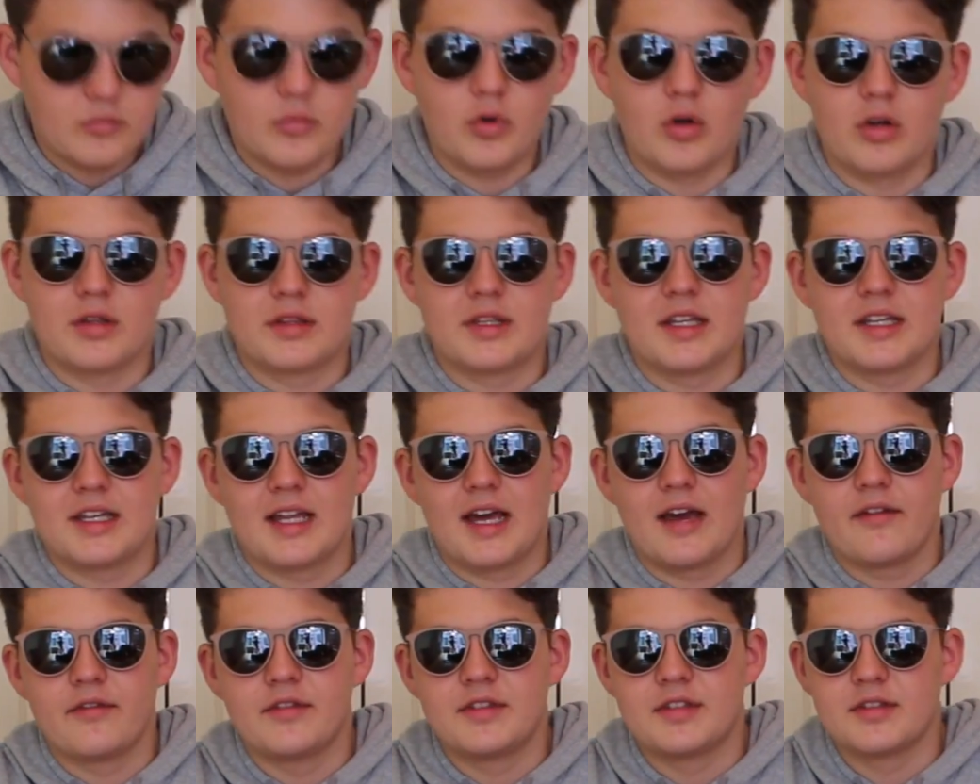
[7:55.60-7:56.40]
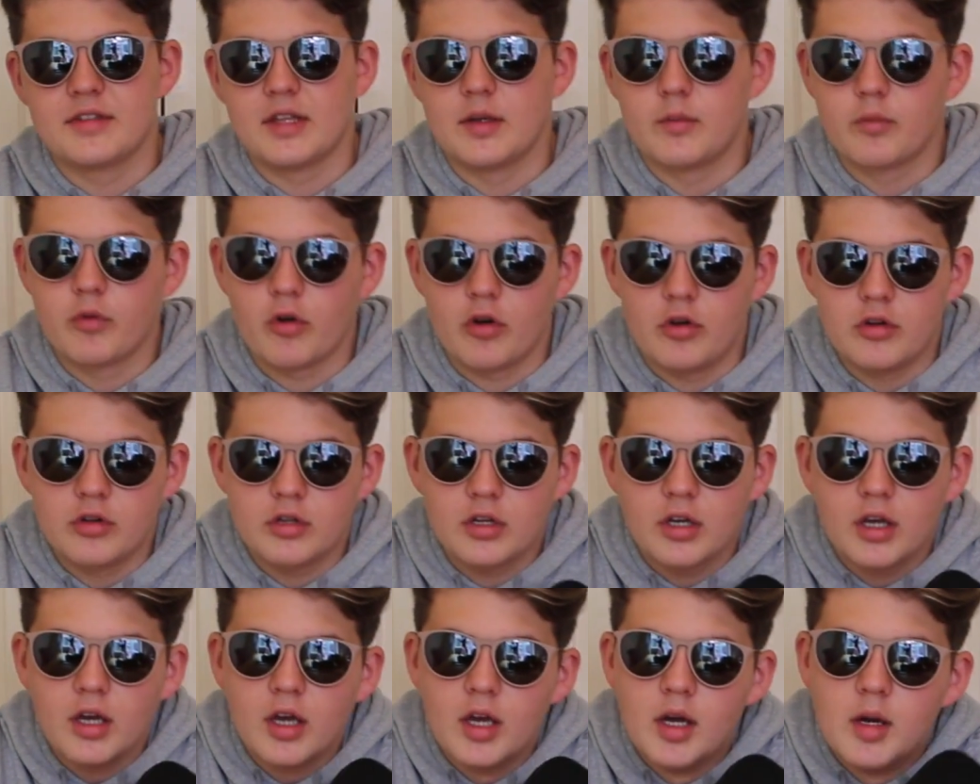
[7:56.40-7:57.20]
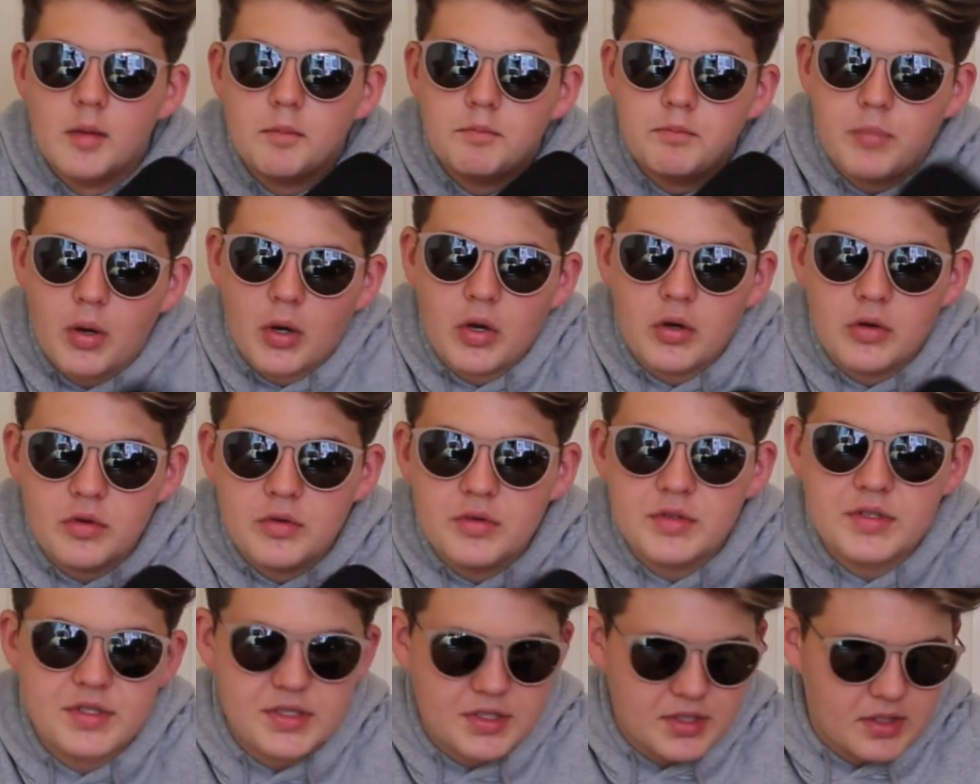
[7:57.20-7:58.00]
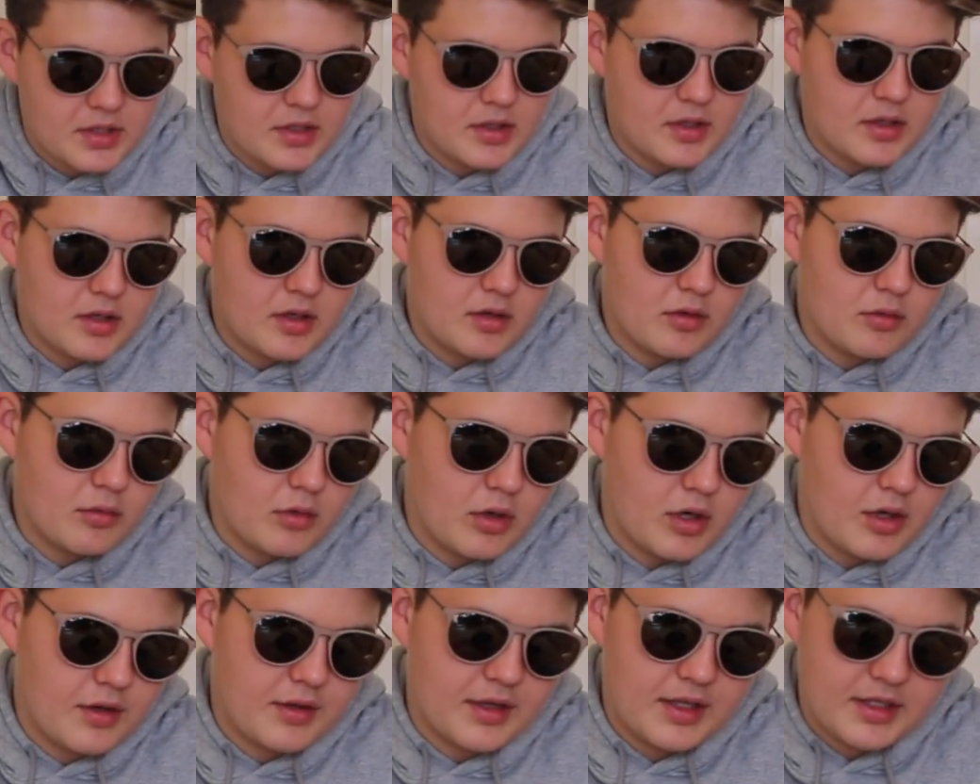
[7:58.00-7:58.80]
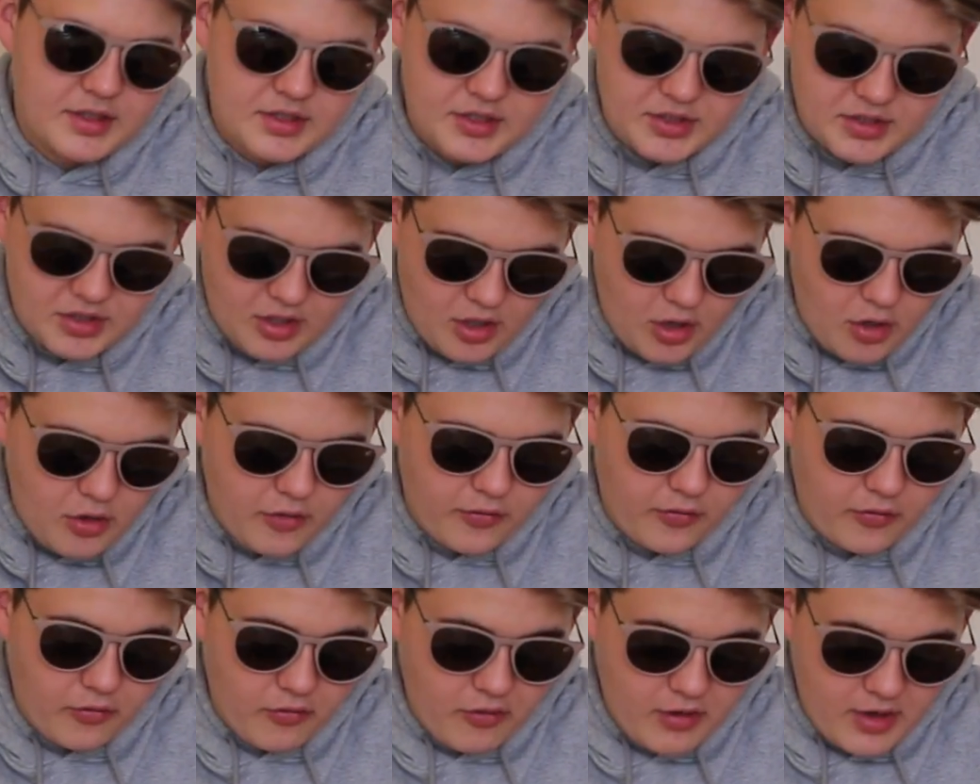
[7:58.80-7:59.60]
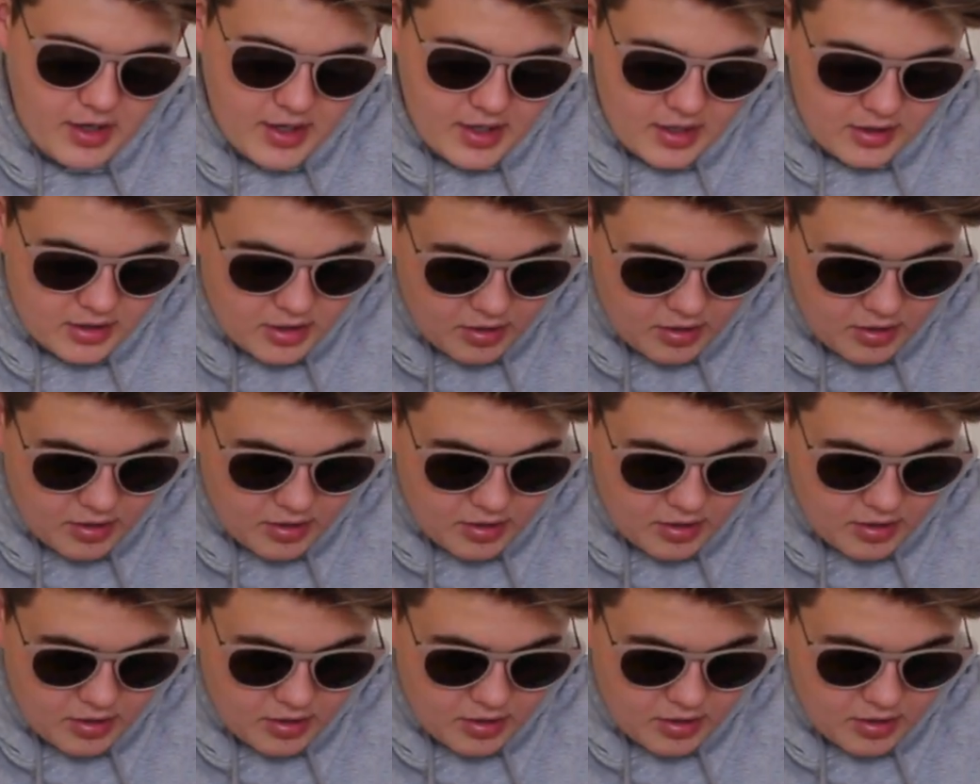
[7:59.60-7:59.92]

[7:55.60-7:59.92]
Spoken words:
well I did have until they broke, Bose, what are they, just over ear, I